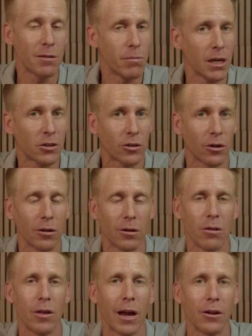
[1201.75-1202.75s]
to make
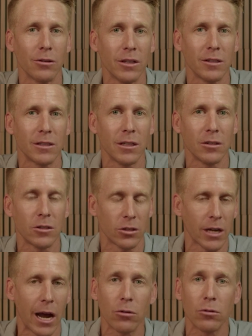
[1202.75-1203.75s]
sure that your
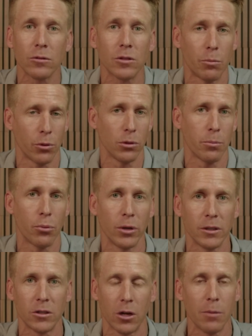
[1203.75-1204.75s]
listings, your titles, your
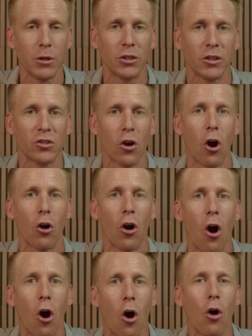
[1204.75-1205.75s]
bullet points, your images
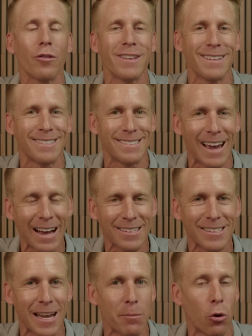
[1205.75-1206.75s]
are all the
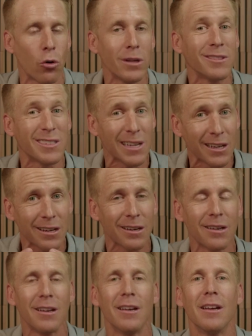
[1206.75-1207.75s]
exact same or in
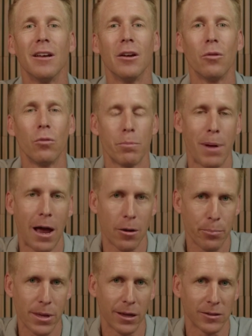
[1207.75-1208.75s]
sync with
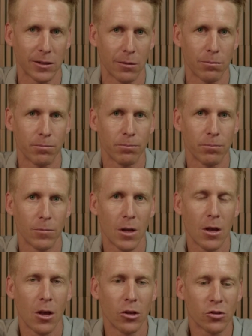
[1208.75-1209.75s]
Pattern PXM.
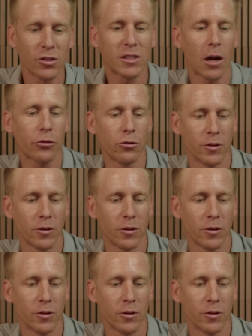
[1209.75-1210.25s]
So let's talk